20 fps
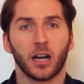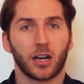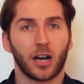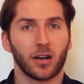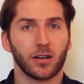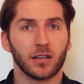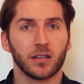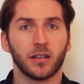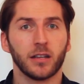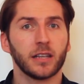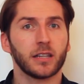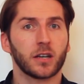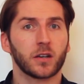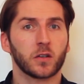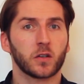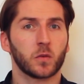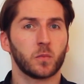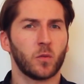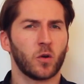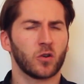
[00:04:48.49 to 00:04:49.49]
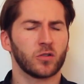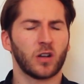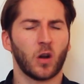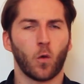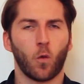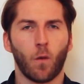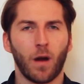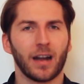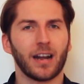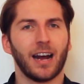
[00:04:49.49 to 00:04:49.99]
Currently, there's more
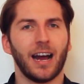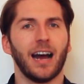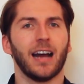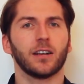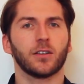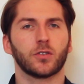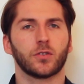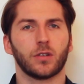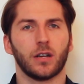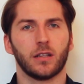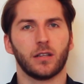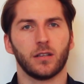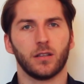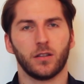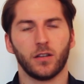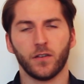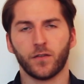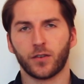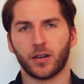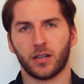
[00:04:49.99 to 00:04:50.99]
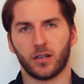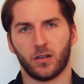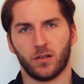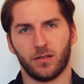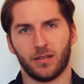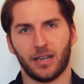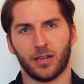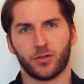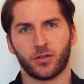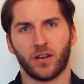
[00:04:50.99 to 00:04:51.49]
than 100 different
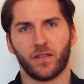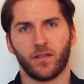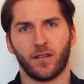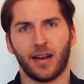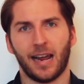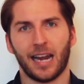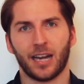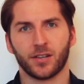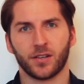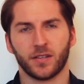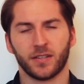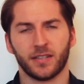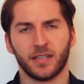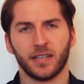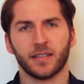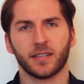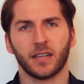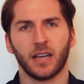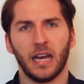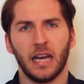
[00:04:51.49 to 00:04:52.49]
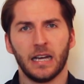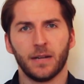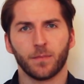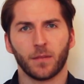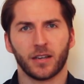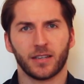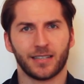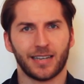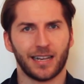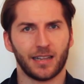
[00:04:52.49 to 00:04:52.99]
online travel agencies
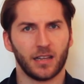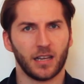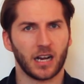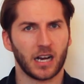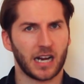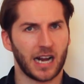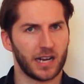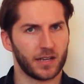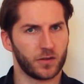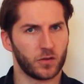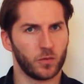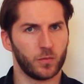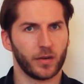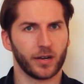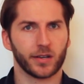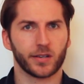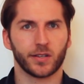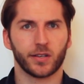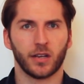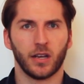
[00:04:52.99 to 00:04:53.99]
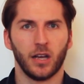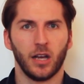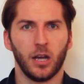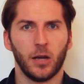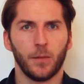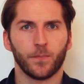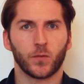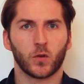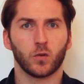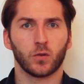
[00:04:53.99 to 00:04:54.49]
sending customers
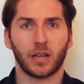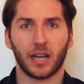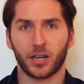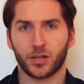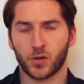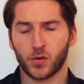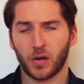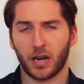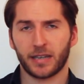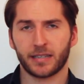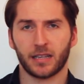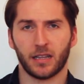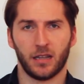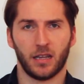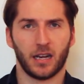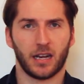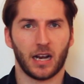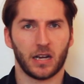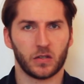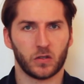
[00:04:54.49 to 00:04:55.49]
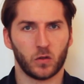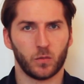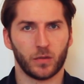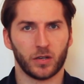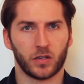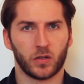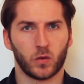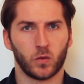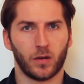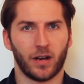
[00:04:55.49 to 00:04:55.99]
to Nigeria, sending
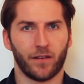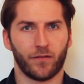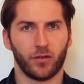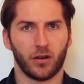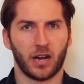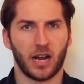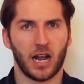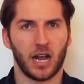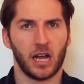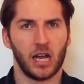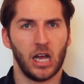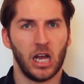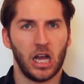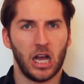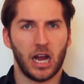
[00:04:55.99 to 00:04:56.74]
customers to Africa,